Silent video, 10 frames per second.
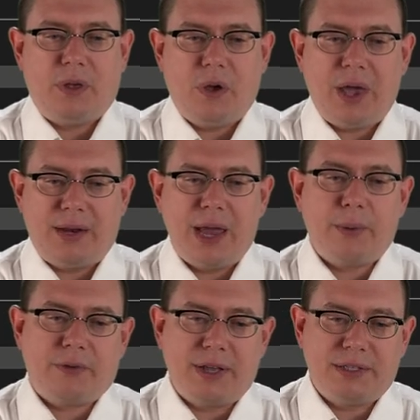Okay, now
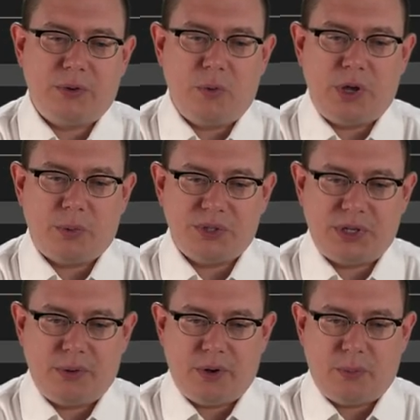we've got 0 equals
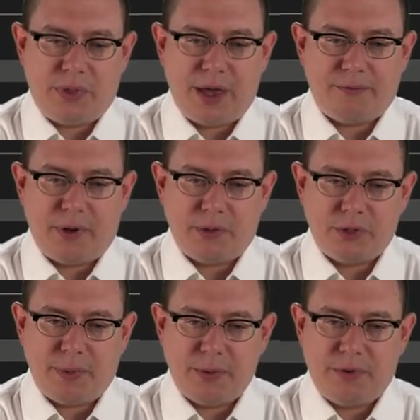0. Well, that
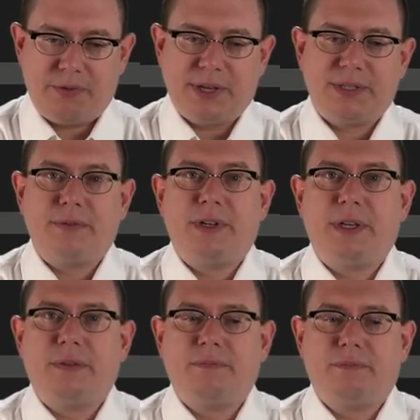follows by
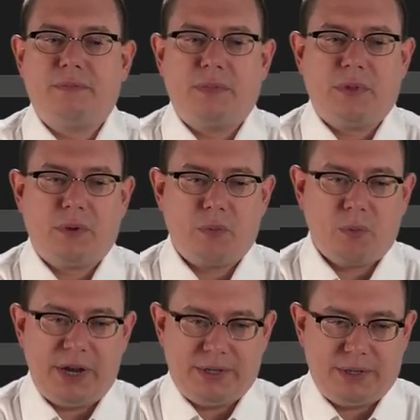reflexivity.
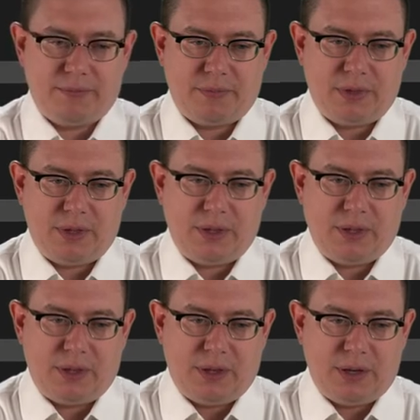Great.
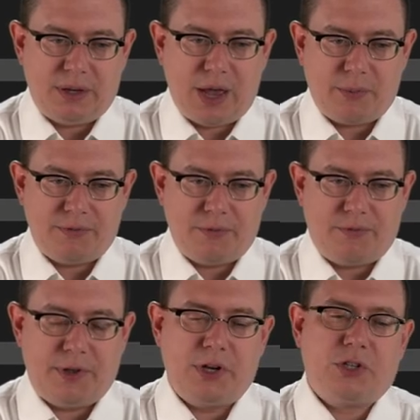And now we've
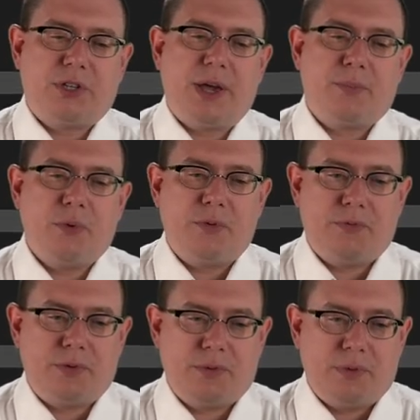finished that
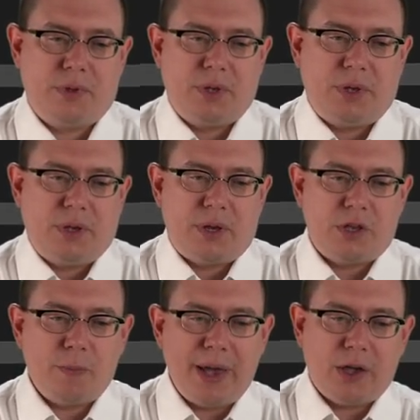proof. Now
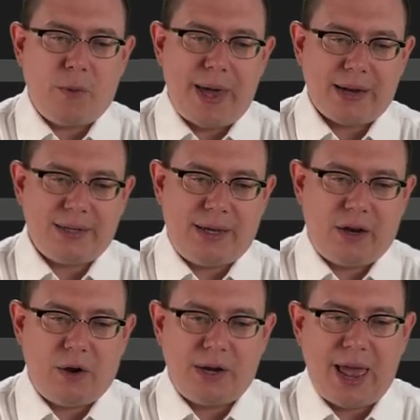you might go back to
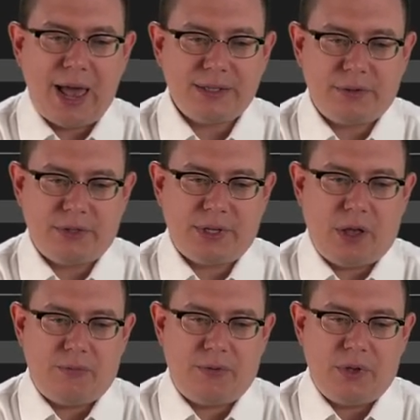here and ask
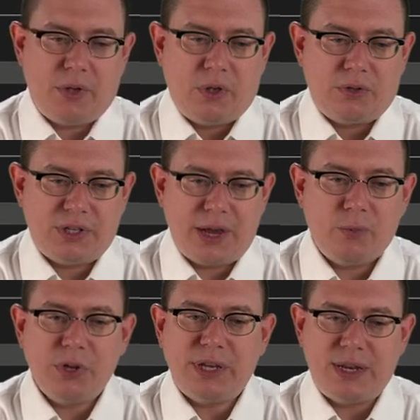yourself, did I
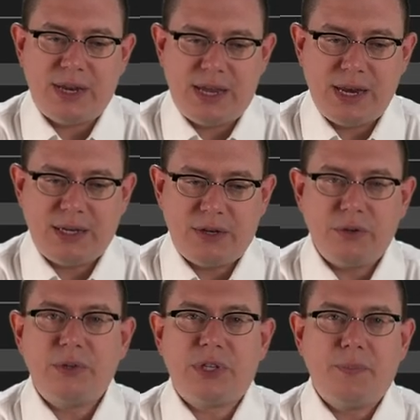really need to
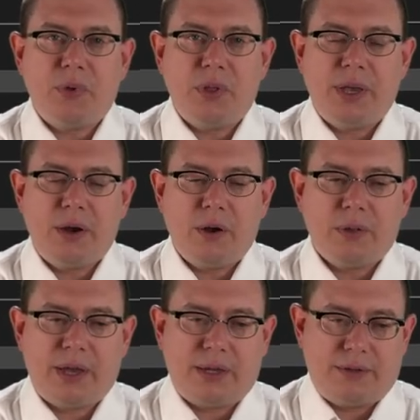do simpl here?
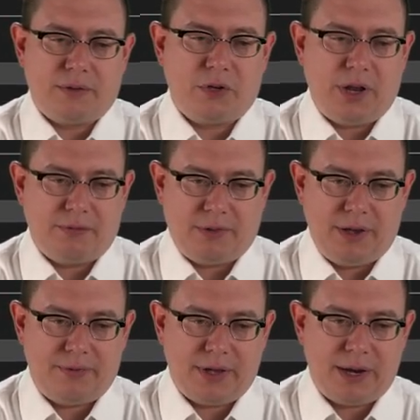Like, could I have
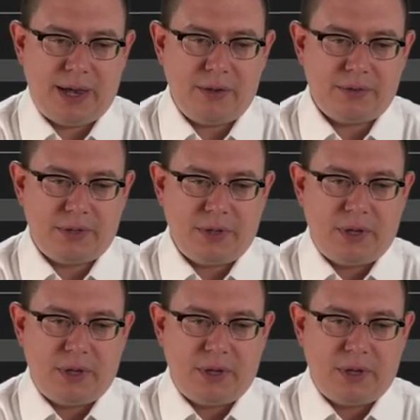left that out?